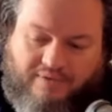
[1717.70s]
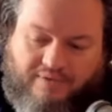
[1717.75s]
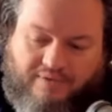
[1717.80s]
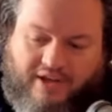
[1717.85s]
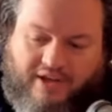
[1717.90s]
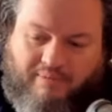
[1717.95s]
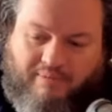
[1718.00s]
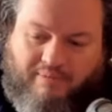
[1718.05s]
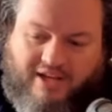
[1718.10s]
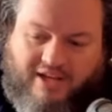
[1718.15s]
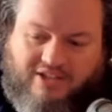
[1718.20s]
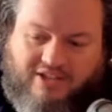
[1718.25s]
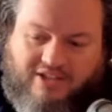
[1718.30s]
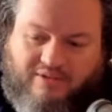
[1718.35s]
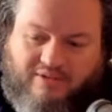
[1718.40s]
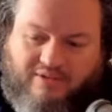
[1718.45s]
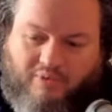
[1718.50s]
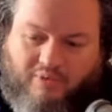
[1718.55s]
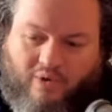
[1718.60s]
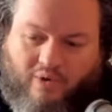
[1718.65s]
that makes
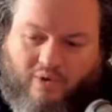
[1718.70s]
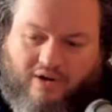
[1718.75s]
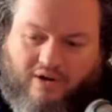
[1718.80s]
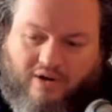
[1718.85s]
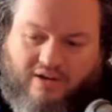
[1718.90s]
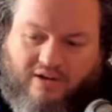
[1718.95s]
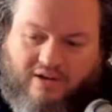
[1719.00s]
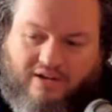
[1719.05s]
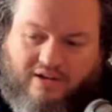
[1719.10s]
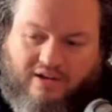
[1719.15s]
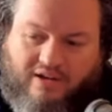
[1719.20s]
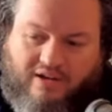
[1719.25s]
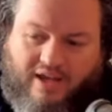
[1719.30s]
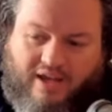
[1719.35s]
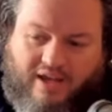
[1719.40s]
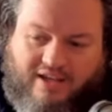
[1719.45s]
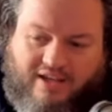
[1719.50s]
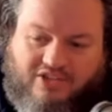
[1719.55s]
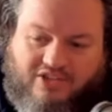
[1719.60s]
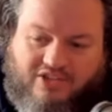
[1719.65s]
it a more
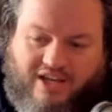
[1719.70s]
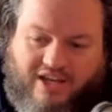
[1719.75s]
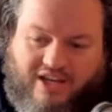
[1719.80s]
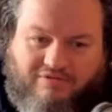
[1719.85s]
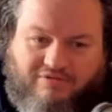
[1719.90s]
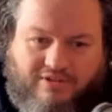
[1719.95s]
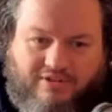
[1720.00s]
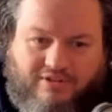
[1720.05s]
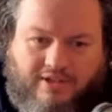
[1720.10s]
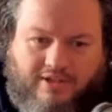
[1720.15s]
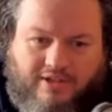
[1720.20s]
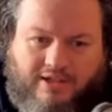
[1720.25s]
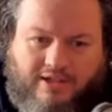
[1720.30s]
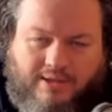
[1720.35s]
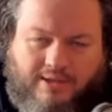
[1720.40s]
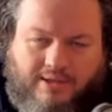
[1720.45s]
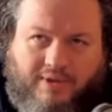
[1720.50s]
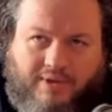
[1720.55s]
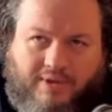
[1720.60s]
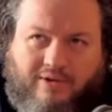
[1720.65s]
a safer,
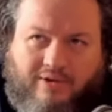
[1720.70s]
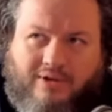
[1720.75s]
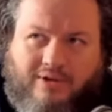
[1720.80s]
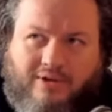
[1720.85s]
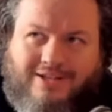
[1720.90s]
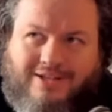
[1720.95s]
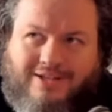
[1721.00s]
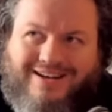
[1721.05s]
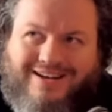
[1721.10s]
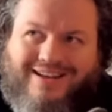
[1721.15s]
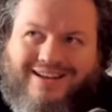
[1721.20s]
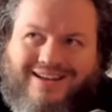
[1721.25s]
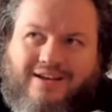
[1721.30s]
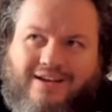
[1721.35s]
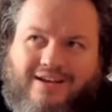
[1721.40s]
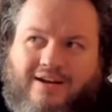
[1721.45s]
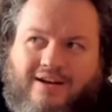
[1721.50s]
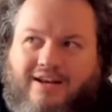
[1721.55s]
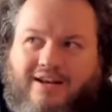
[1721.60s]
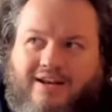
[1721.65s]
how do you call it,
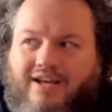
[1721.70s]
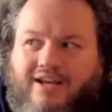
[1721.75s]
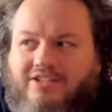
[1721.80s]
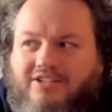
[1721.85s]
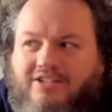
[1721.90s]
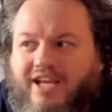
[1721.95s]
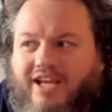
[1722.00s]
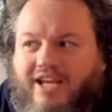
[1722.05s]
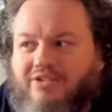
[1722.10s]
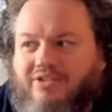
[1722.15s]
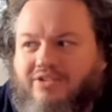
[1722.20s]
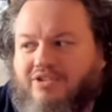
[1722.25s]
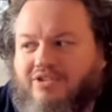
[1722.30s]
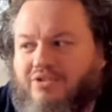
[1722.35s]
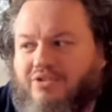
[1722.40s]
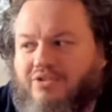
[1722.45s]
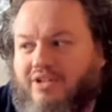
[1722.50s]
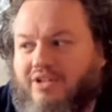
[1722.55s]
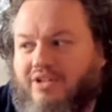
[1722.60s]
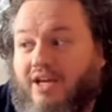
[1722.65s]
a less dangerous
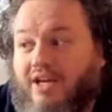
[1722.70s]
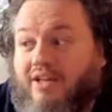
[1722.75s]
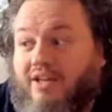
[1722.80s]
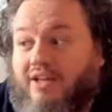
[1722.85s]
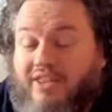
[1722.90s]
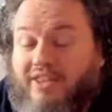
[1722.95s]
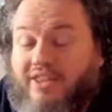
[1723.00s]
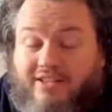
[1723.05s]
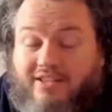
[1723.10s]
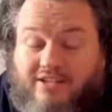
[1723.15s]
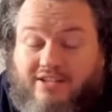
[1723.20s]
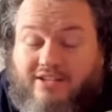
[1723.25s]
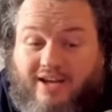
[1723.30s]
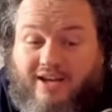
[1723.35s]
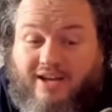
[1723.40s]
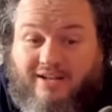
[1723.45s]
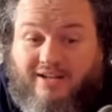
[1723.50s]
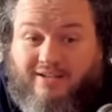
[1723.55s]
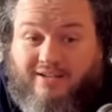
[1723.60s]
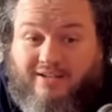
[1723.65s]
journey. That
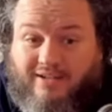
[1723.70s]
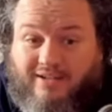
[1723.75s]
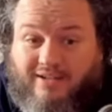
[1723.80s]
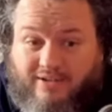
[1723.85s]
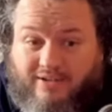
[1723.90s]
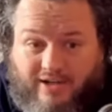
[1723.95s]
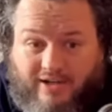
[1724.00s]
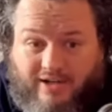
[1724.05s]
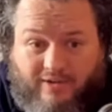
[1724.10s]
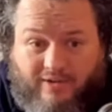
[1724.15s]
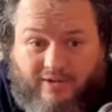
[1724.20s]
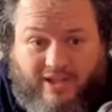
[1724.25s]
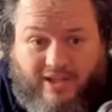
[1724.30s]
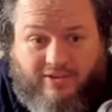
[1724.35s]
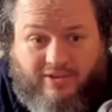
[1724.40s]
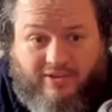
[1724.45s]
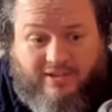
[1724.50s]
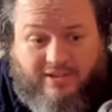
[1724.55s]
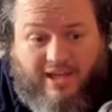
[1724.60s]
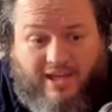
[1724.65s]
said, you know, now
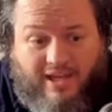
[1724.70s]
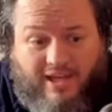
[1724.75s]
that the